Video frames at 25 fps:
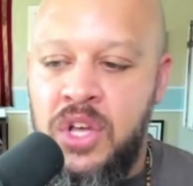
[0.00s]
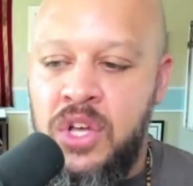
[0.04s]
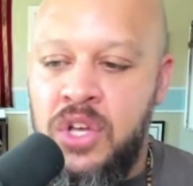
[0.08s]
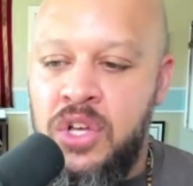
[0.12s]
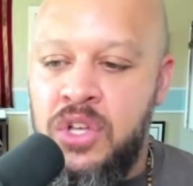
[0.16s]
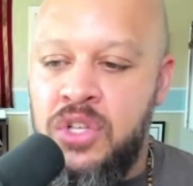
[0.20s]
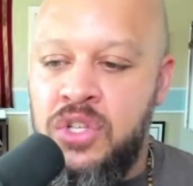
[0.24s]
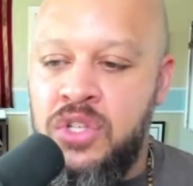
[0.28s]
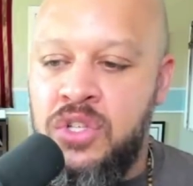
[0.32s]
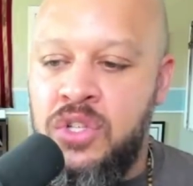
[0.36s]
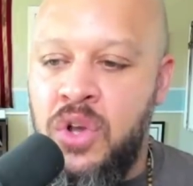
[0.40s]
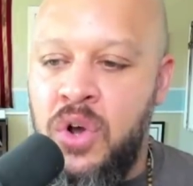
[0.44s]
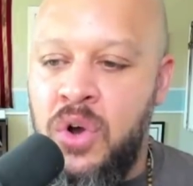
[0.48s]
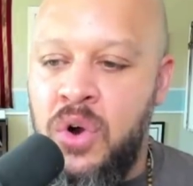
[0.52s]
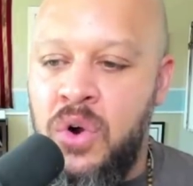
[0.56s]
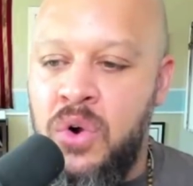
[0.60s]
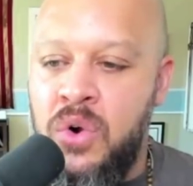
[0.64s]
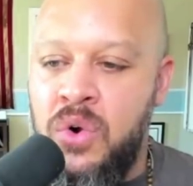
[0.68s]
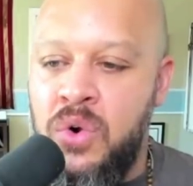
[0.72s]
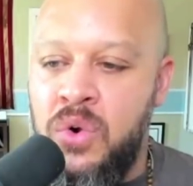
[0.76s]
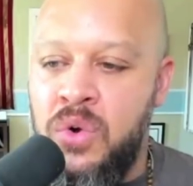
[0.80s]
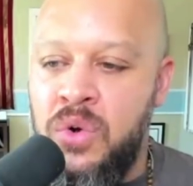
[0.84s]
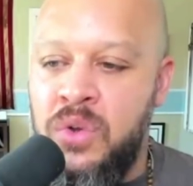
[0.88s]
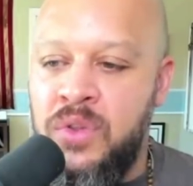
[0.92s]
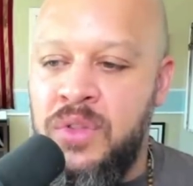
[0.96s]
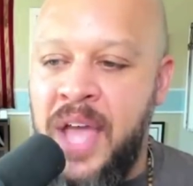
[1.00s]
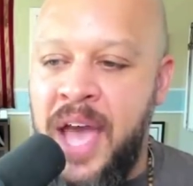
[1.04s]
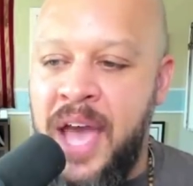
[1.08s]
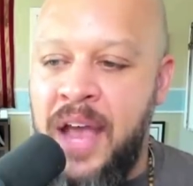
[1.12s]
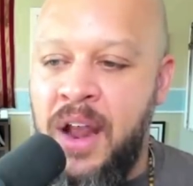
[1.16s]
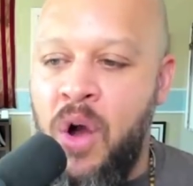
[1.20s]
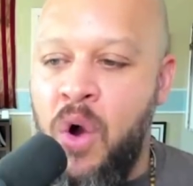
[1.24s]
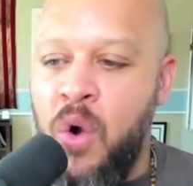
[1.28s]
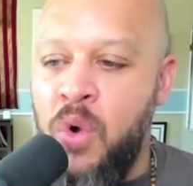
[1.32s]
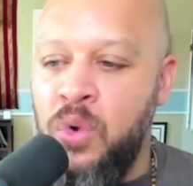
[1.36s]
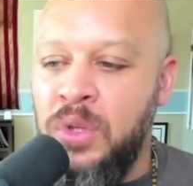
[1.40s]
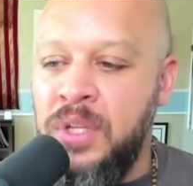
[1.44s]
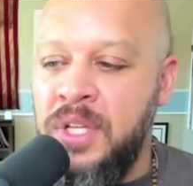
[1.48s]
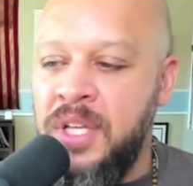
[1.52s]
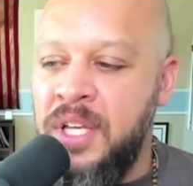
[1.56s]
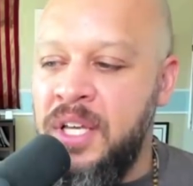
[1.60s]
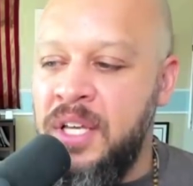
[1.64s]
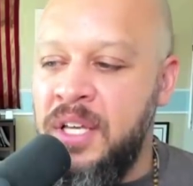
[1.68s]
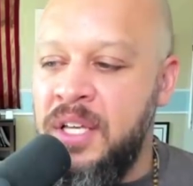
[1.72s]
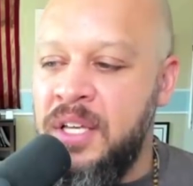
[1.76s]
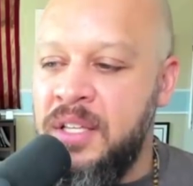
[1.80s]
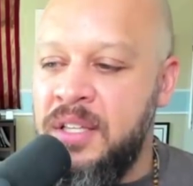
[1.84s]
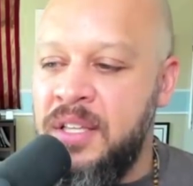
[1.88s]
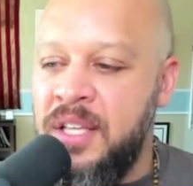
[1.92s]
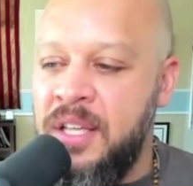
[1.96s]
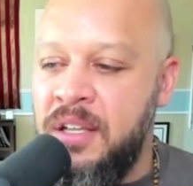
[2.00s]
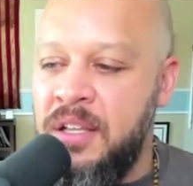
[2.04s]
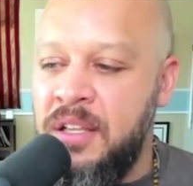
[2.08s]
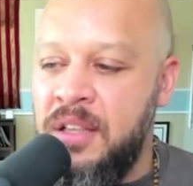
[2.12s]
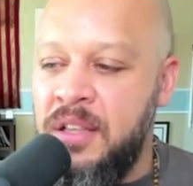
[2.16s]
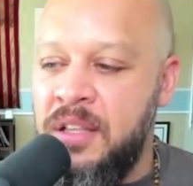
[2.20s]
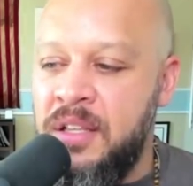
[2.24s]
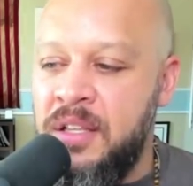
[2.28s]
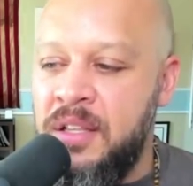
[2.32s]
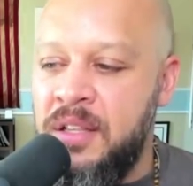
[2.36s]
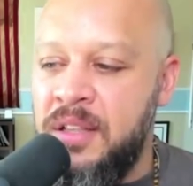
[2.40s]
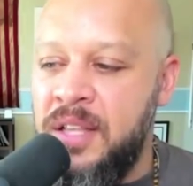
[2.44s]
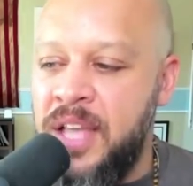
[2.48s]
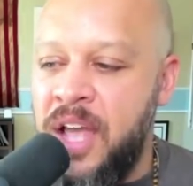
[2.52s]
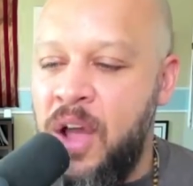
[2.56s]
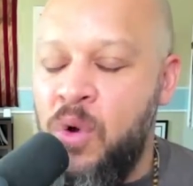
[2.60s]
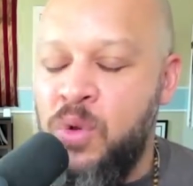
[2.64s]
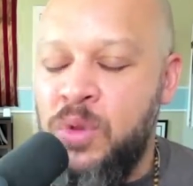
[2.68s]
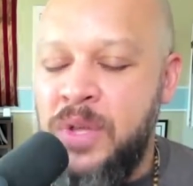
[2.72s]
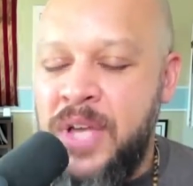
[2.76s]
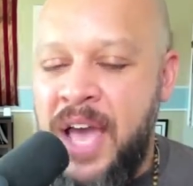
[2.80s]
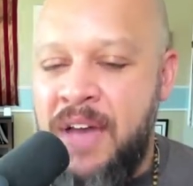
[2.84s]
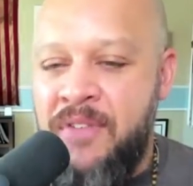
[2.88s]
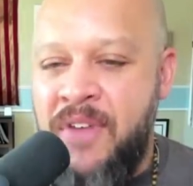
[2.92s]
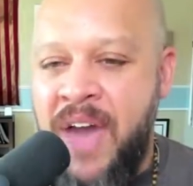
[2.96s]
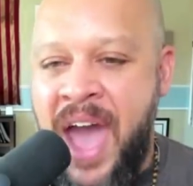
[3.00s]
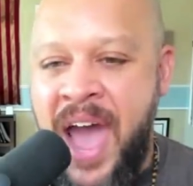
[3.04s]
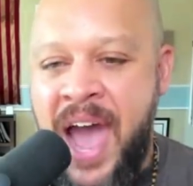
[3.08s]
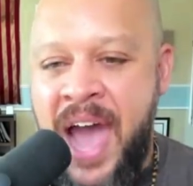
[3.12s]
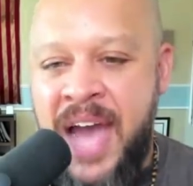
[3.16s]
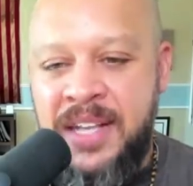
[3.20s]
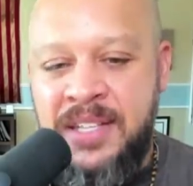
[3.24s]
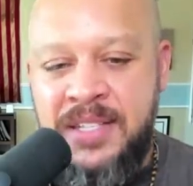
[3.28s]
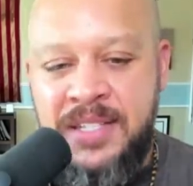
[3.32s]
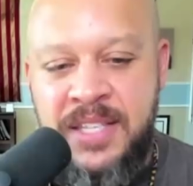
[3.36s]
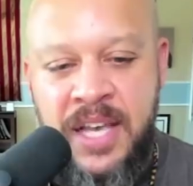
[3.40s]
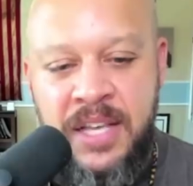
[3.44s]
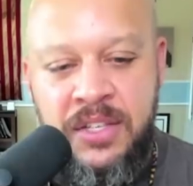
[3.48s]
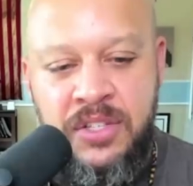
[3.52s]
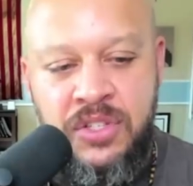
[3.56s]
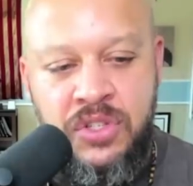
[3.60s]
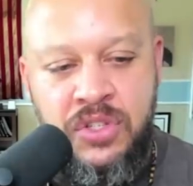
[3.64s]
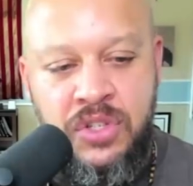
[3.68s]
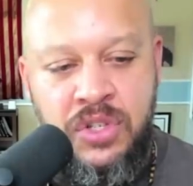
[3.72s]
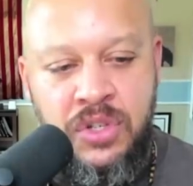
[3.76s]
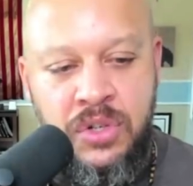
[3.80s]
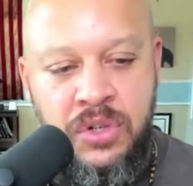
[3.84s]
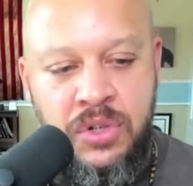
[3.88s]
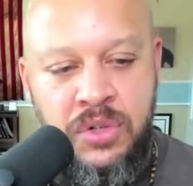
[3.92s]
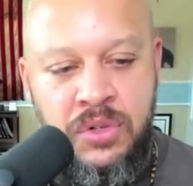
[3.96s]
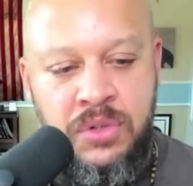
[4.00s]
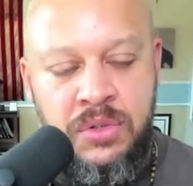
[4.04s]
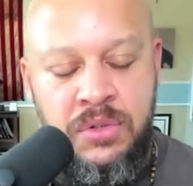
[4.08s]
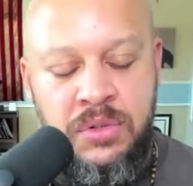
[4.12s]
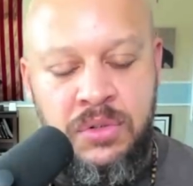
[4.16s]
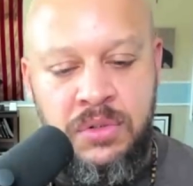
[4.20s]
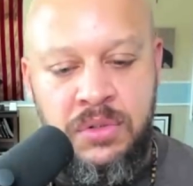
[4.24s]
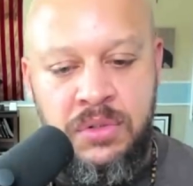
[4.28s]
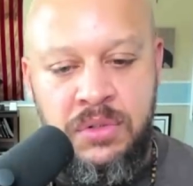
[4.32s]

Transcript: so that only they only have access to,